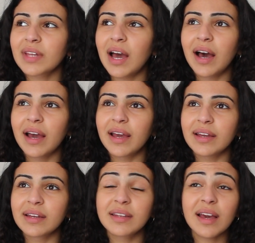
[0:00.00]

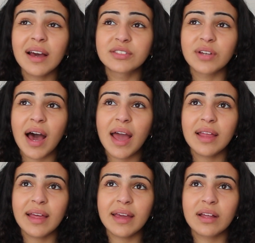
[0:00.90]

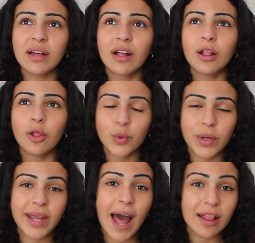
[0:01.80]
I like learned
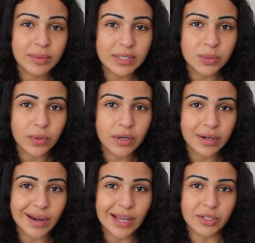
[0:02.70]
what calories
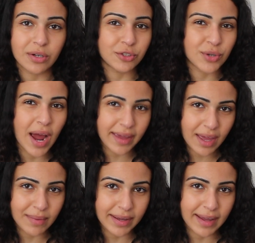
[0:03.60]
were. I started
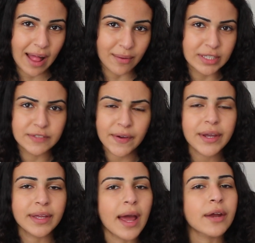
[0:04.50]
tracking my calories
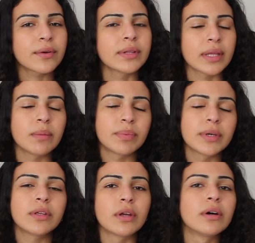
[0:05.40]
very inaccurately, but